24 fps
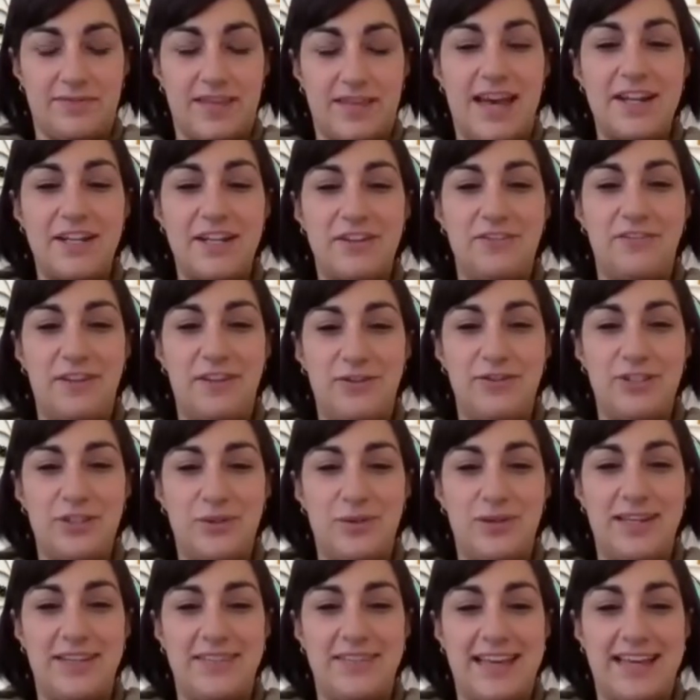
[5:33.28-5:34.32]
How do you feel
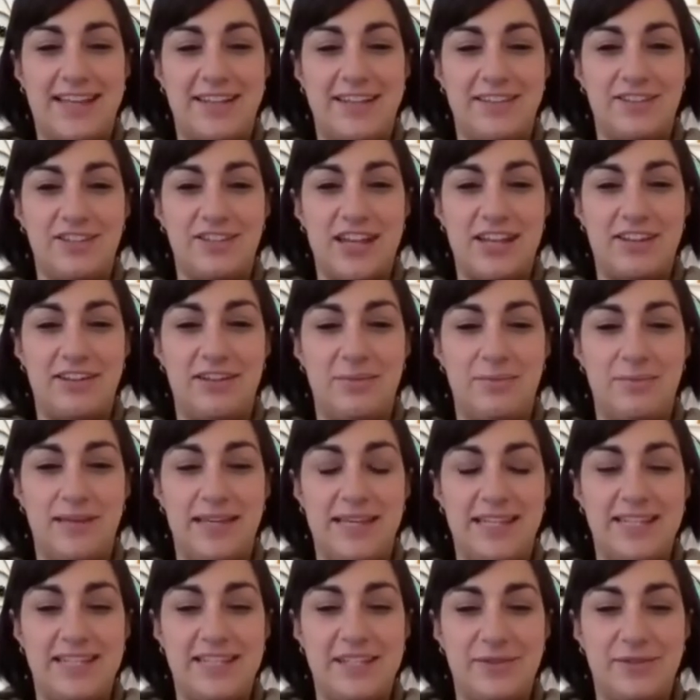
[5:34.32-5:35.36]
doing that, Shannon,
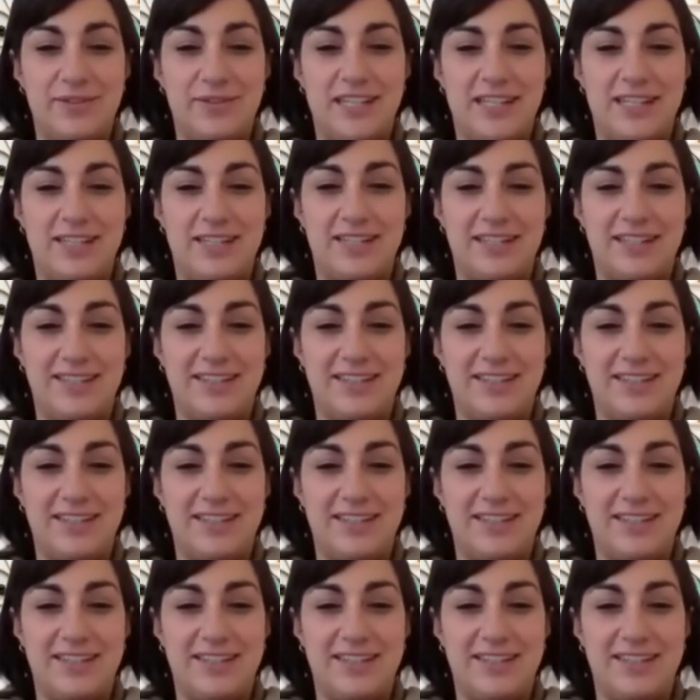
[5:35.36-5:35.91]
being tilted?